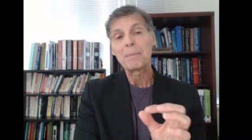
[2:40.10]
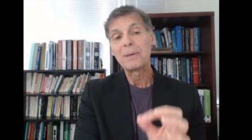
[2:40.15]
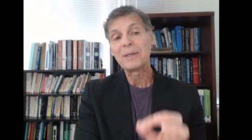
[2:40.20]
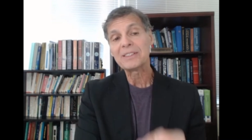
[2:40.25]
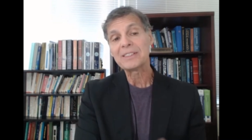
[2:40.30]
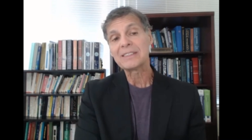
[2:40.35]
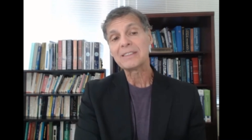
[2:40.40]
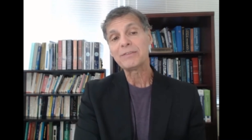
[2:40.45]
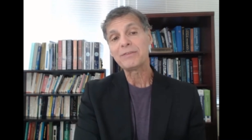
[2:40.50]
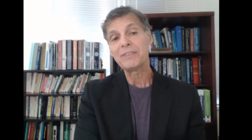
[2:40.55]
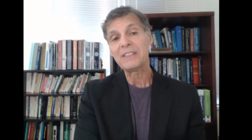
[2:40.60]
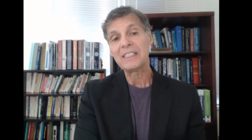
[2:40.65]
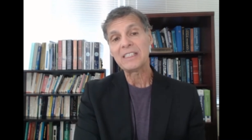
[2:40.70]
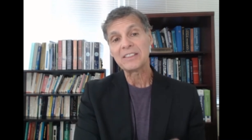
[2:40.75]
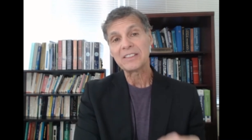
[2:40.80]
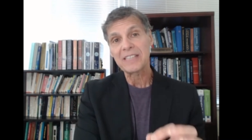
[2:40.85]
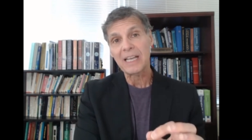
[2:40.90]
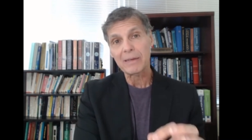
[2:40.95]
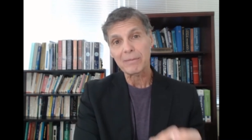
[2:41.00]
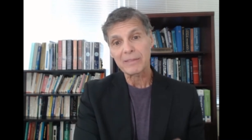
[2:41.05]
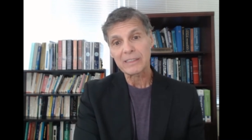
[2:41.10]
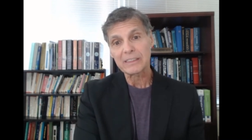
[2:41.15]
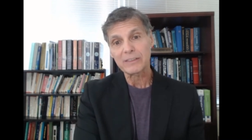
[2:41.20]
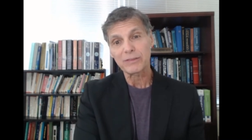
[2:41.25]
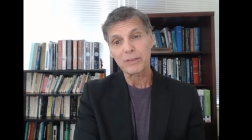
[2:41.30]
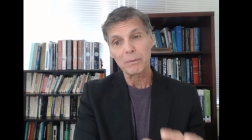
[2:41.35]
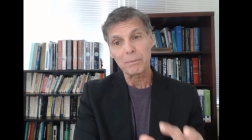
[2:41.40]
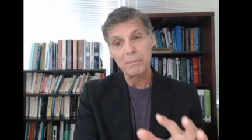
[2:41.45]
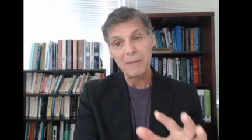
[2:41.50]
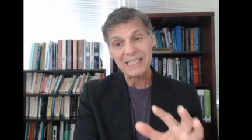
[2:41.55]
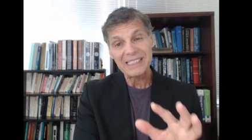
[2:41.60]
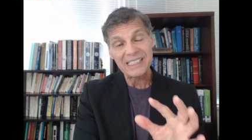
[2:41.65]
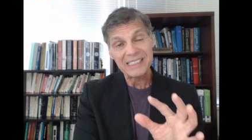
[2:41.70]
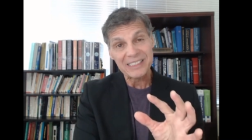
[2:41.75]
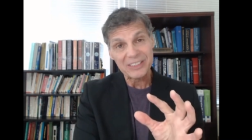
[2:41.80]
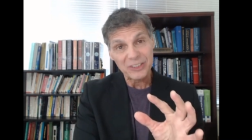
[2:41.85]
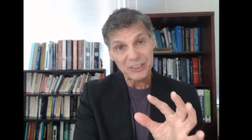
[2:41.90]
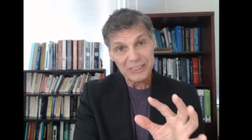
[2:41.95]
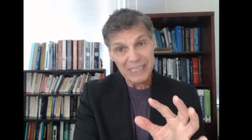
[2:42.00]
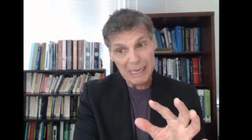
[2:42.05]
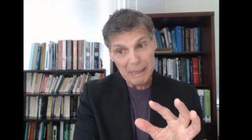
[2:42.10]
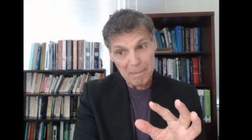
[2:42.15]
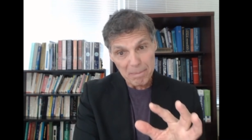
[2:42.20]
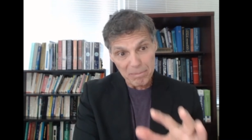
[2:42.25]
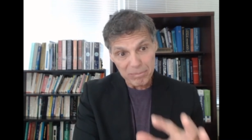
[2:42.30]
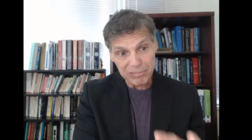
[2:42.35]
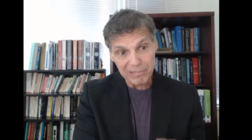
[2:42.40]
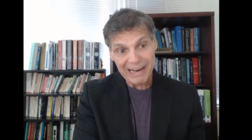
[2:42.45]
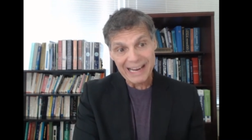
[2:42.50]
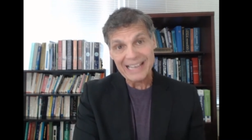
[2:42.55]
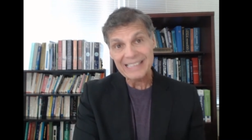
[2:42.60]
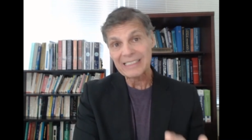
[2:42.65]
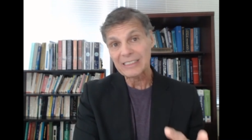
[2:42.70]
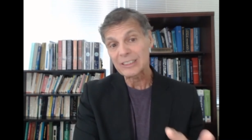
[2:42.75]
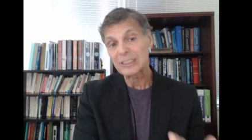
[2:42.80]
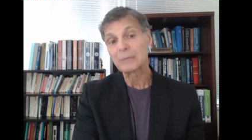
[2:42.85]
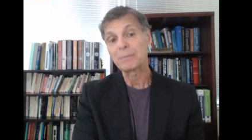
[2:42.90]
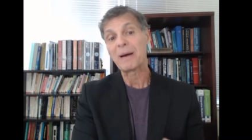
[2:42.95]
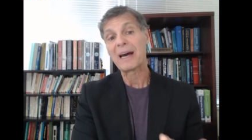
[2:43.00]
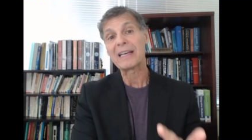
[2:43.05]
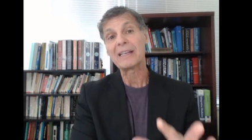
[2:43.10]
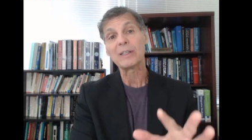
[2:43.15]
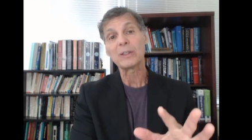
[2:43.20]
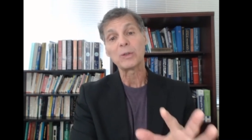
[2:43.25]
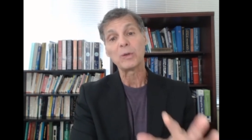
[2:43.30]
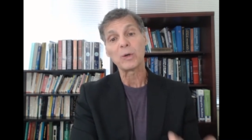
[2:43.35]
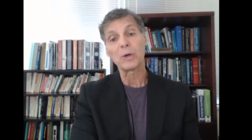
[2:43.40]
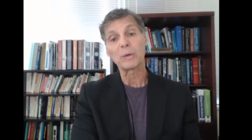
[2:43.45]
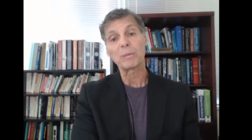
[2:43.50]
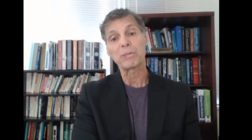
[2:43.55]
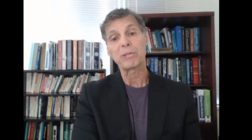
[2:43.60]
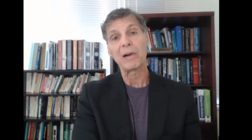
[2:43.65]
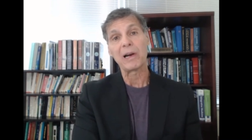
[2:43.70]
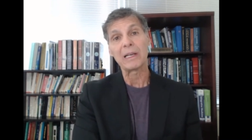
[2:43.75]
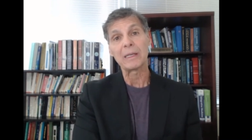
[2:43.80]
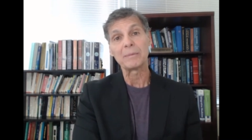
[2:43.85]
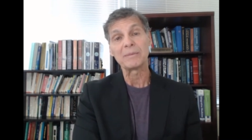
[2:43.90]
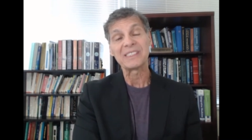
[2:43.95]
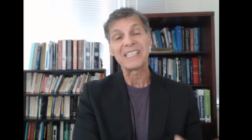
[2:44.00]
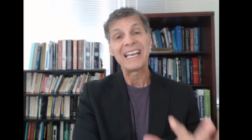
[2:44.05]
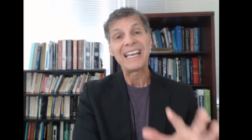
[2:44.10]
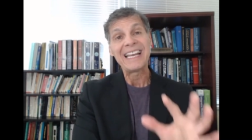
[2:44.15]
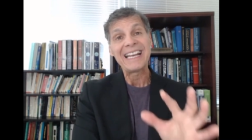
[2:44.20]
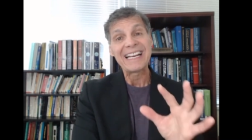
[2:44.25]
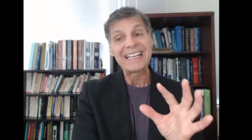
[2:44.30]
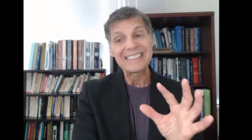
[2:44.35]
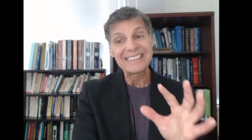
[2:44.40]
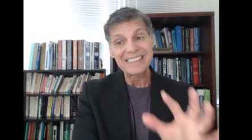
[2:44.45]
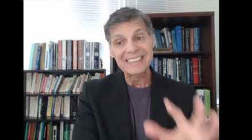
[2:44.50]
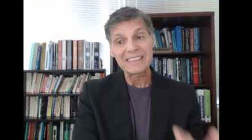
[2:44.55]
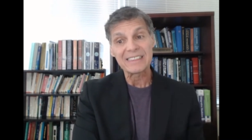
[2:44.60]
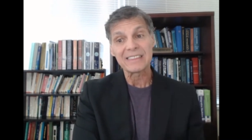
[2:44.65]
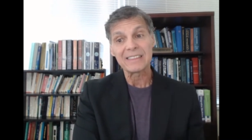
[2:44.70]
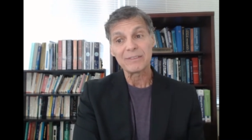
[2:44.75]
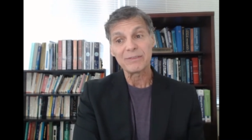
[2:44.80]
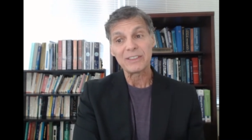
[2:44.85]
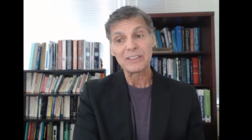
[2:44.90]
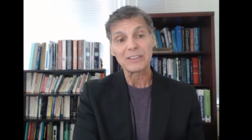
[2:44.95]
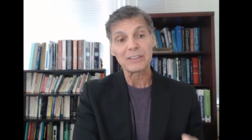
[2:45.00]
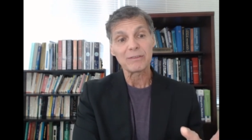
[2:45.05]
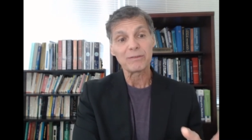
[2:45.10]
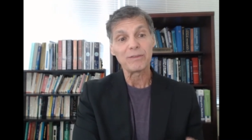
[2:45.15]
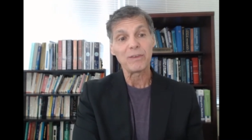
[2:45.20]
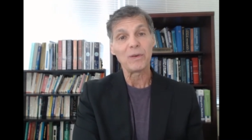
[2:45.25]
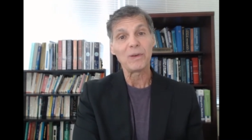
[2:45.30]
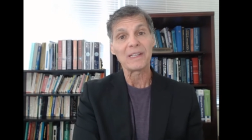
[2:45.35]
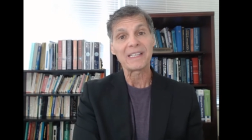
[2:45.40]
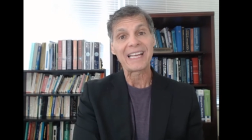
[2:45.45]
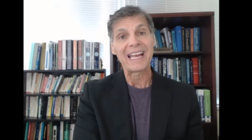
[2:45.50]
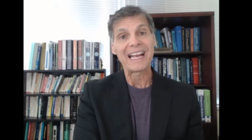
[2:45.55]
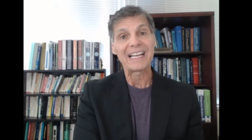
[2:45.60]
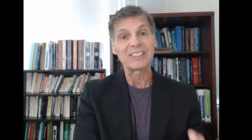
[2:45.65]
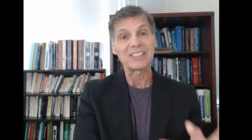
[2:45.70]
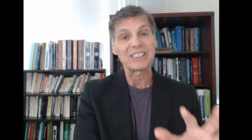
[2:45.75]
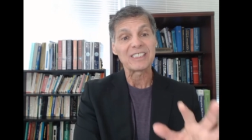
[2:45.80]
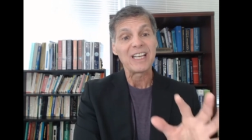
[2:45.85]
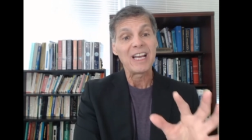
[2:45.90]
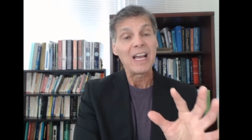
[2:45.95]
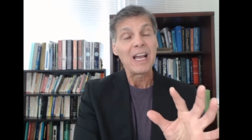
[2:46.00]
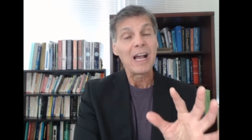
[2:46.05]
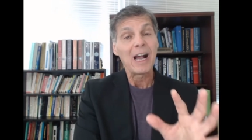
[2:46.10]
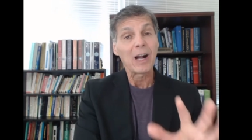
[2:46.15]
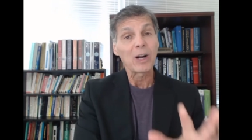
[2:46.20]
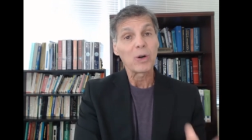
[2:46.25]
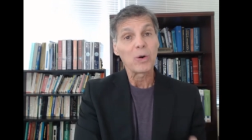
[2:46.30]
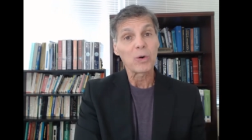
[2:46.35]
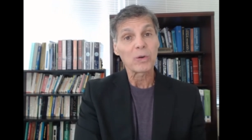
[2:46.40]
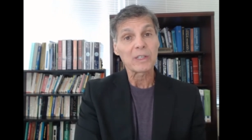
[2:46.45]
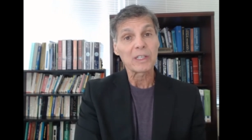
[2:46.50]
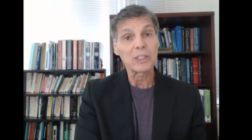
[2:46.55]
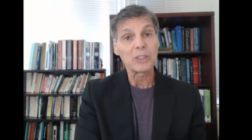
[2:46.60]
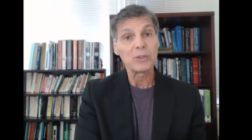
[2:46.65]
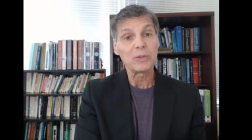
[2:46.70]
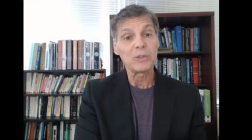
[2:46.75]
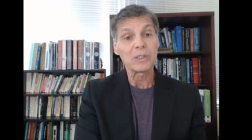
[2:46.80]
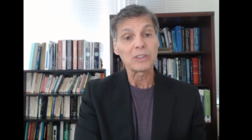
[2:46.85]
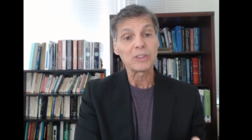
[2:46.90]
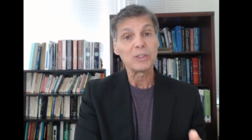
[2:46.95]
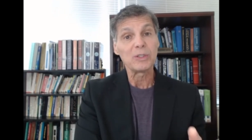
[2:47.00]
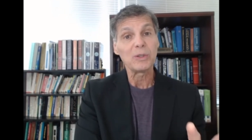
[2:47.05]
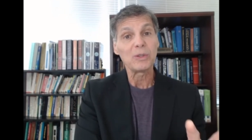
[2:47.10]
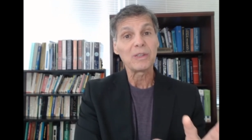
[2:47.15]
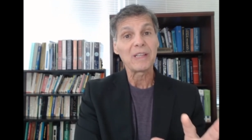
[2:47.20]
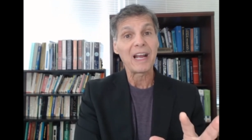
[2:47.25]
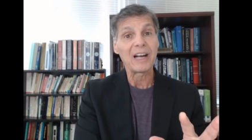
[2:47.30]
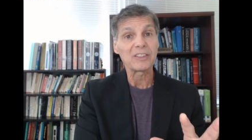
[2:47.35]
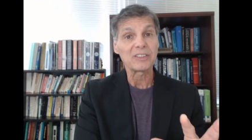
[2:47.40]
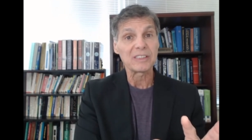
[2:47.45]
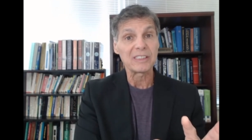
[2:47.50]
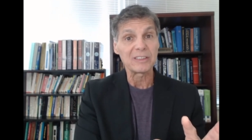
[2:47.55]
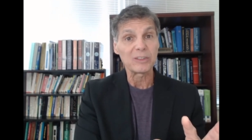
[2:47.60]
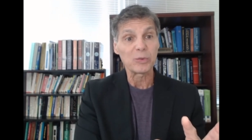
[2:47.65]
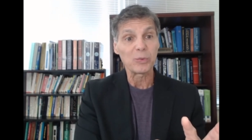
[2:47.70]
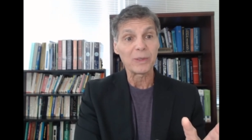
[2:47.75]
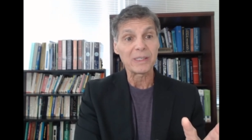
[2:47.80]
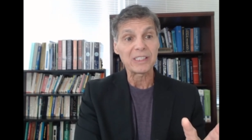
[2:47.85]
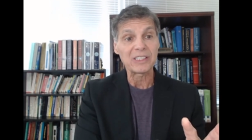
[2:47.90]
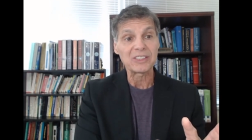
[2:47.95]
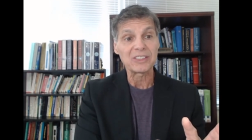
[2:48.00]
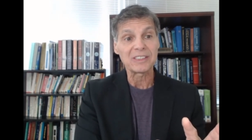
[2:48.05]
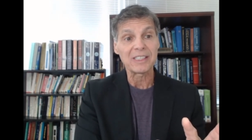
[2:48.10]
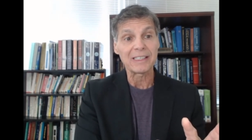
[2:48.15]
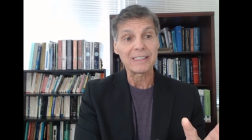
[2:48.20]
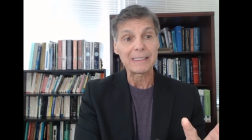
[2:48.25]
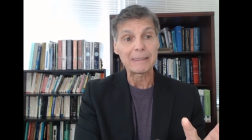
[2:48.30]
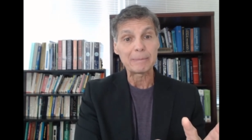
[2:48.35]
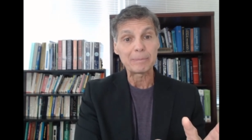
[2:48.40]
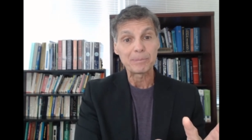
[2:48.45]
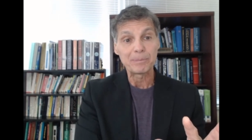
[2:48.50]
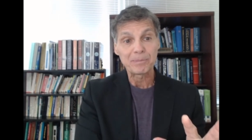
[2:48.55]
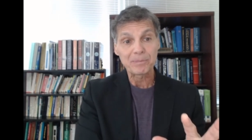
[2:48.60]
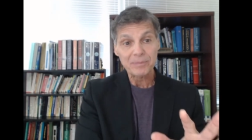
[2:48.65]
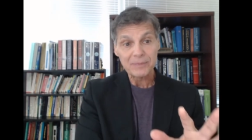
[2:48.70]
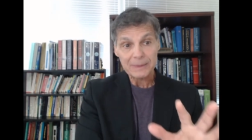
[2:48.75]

puts the fetus at risk for many of the same brain and spinal cord problems as insufficient folic acid, according to a 2020 study.